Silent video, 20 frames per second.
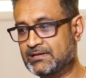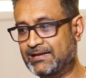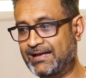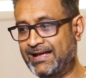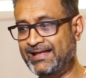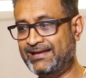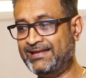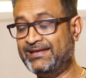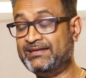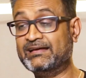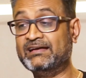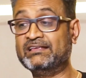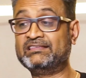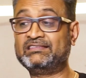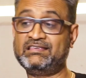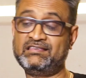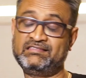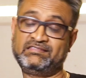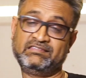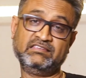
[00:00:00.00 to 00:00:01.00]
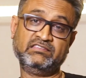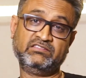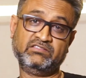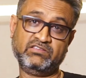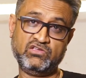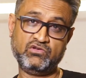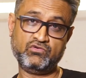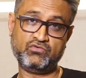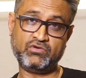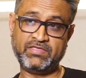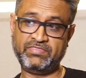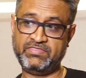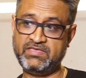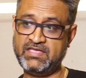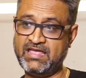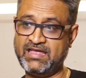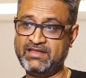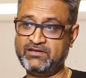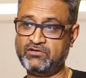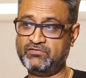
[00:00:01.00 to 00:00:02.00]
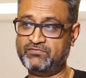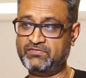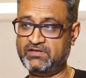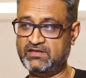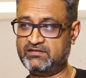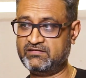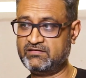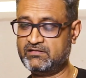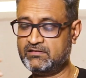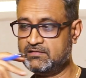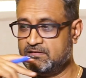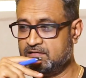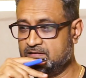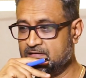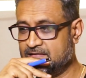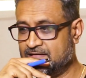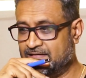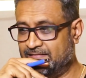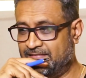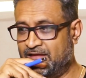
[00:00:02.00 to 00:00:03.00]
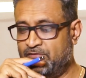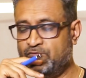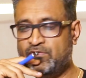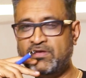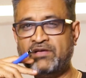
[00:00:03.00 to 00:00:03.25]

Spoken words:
and it assesses you at the end of it. Then we